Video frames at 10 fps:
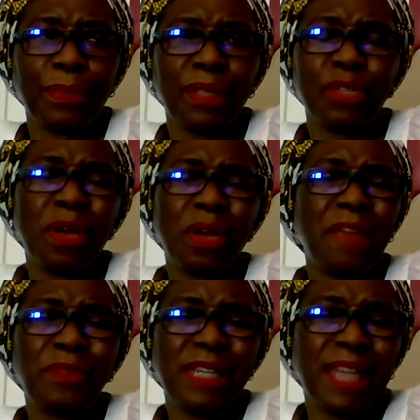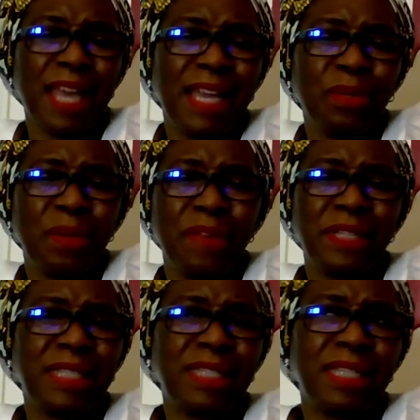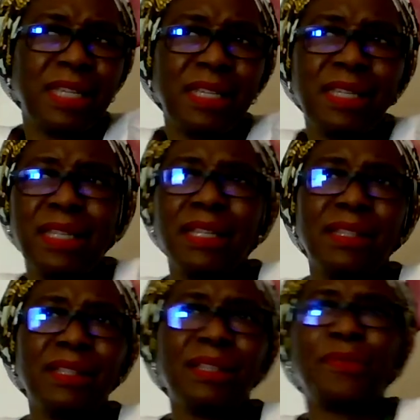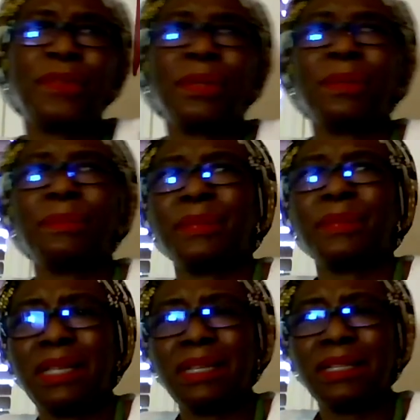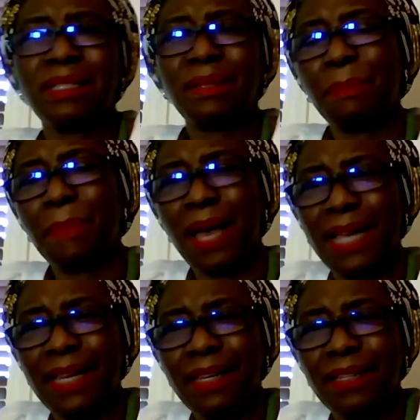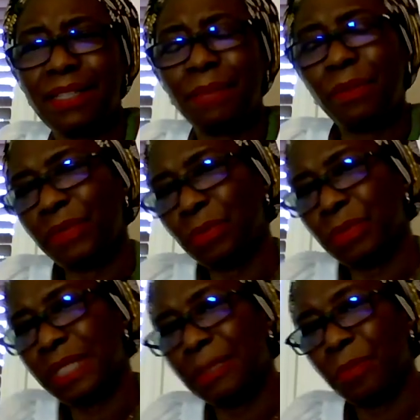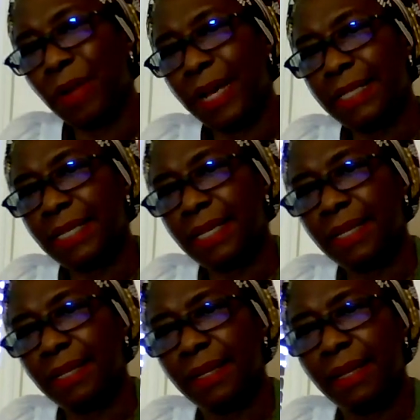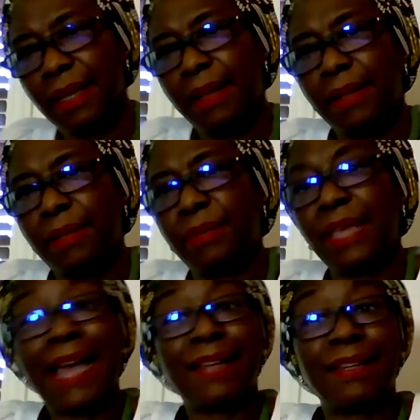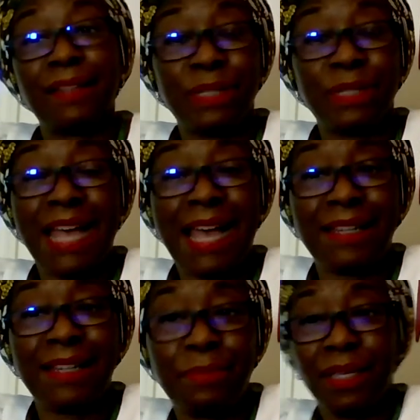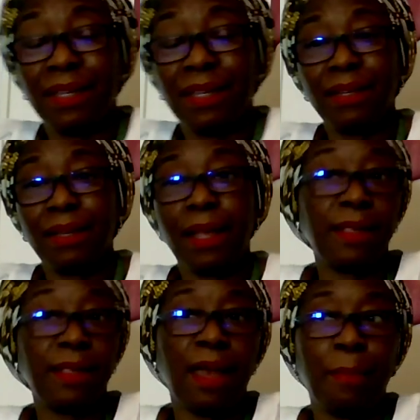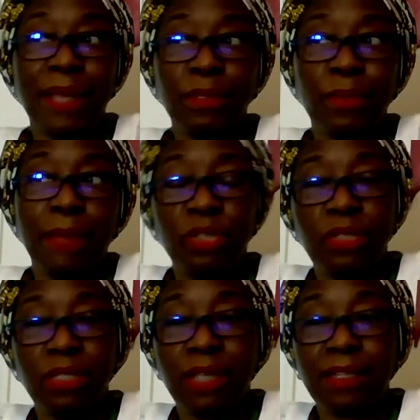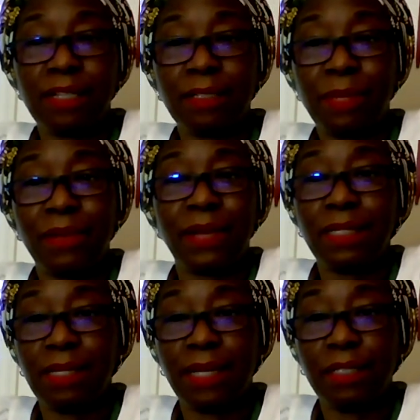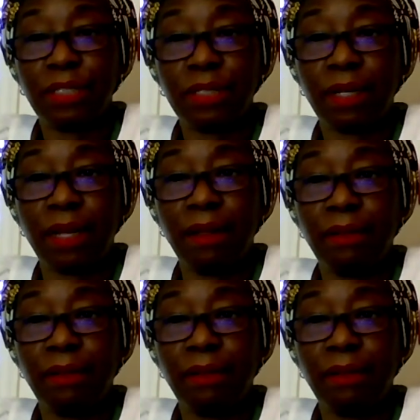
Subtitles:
So not every line or every scene in the film is mine. Some of it was surprising. There was ad-libbing, and by the way, I'm used to that as a playwright in Nigeria.